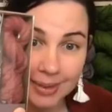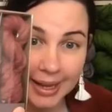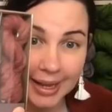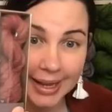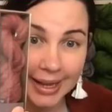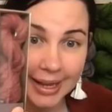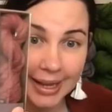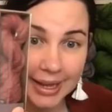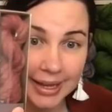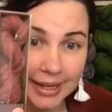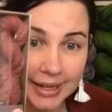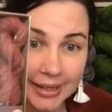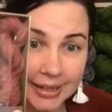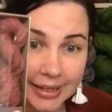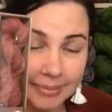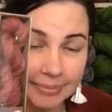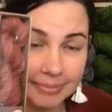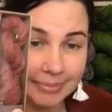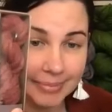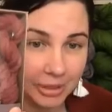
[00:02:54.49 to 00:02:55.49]
and
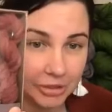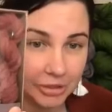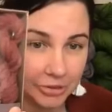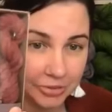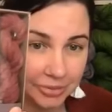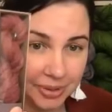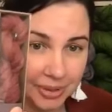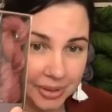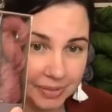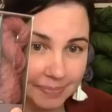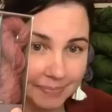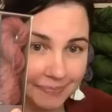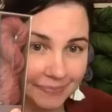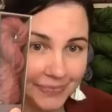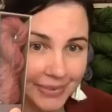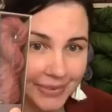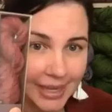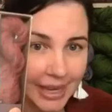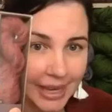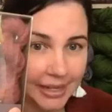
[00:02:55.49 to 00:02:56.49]
Mushroom,
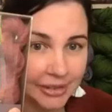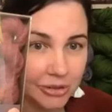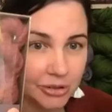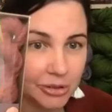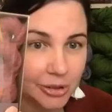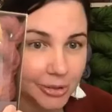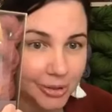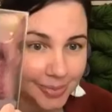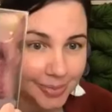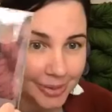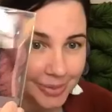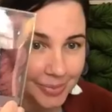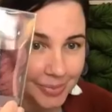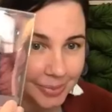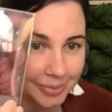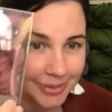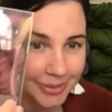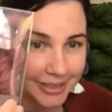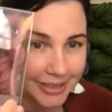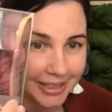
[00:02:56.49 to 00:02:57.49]
our 2 most
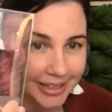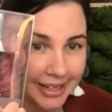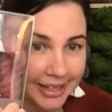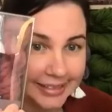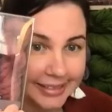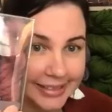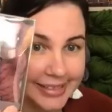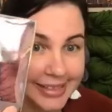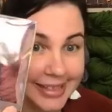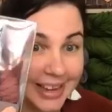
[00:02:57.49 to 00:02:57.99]
popular colors.